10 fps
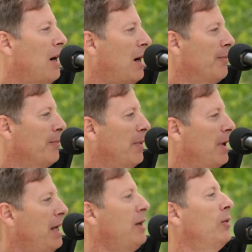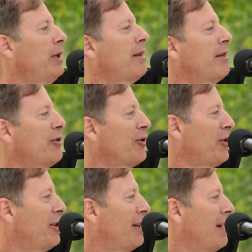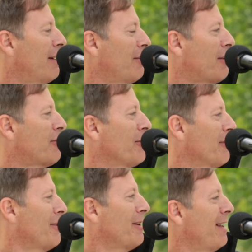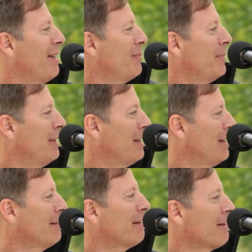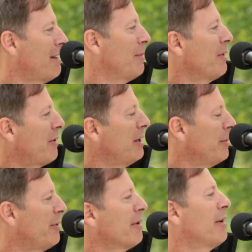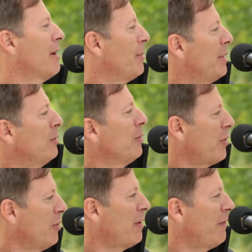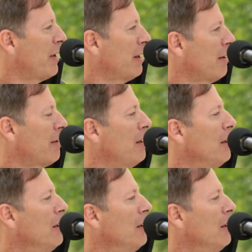I'm equally as interested in architecture as I am in art, as I am in cinema, as I am in all sorts of things.